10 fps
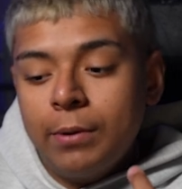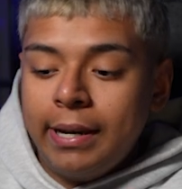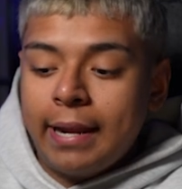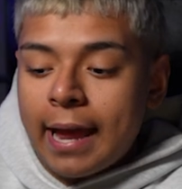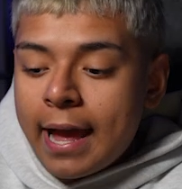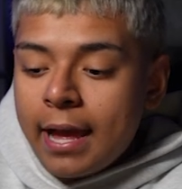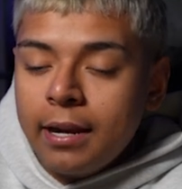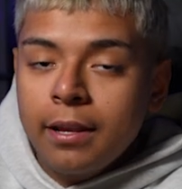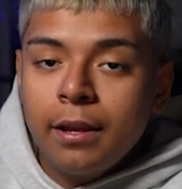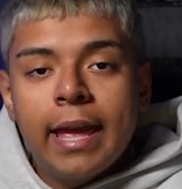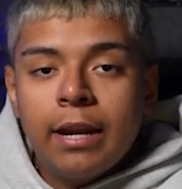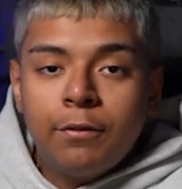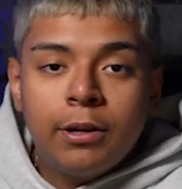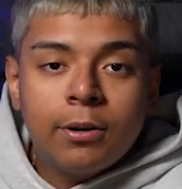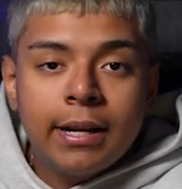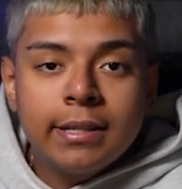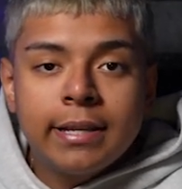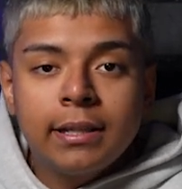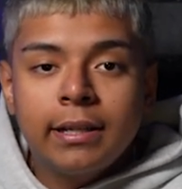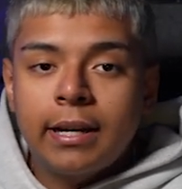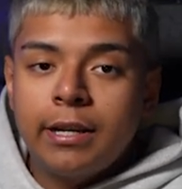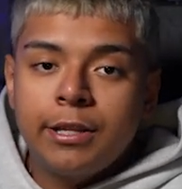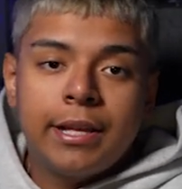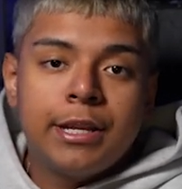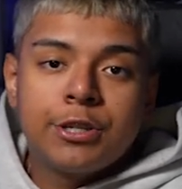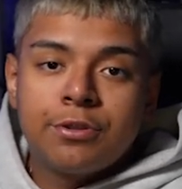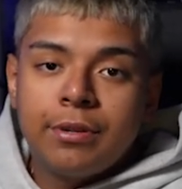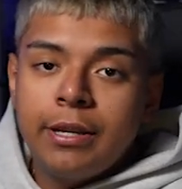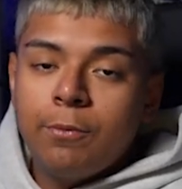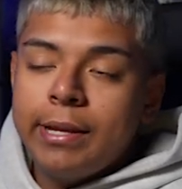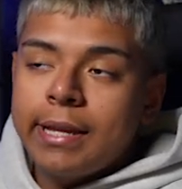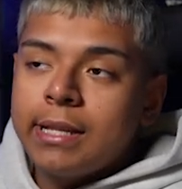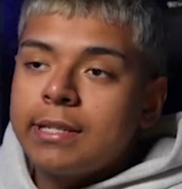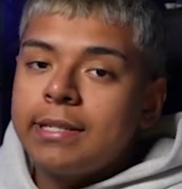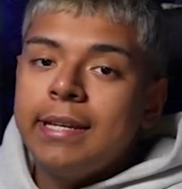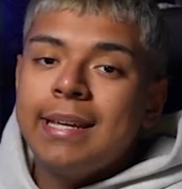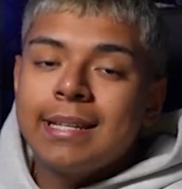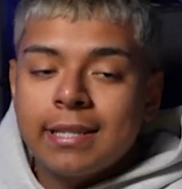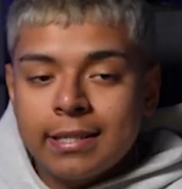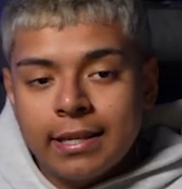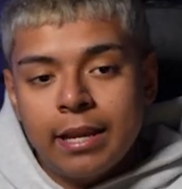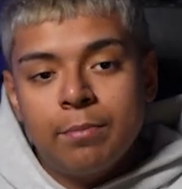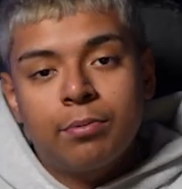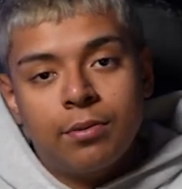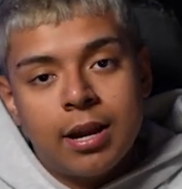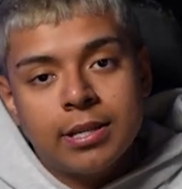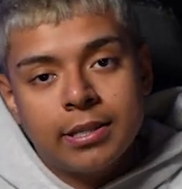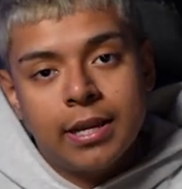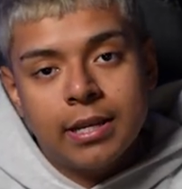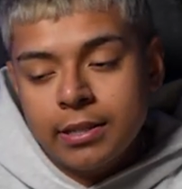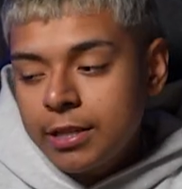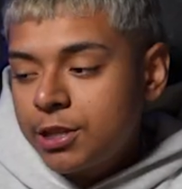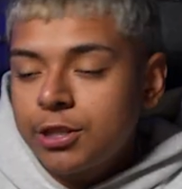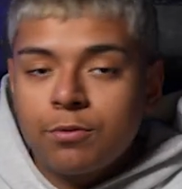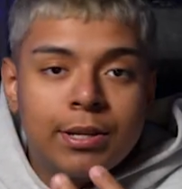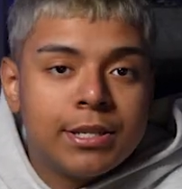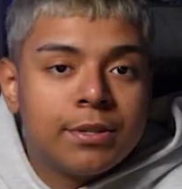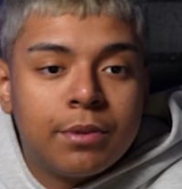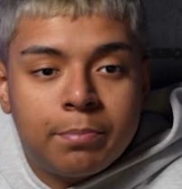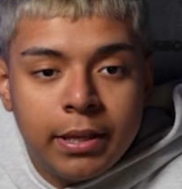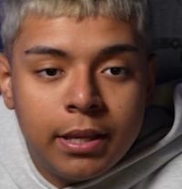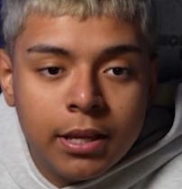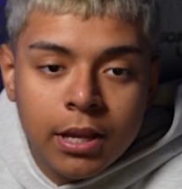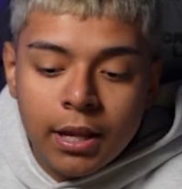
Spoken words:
winning ad. And if we go ahead and take a look at another industry, we can see it's the same process. It's just rinse and repeat.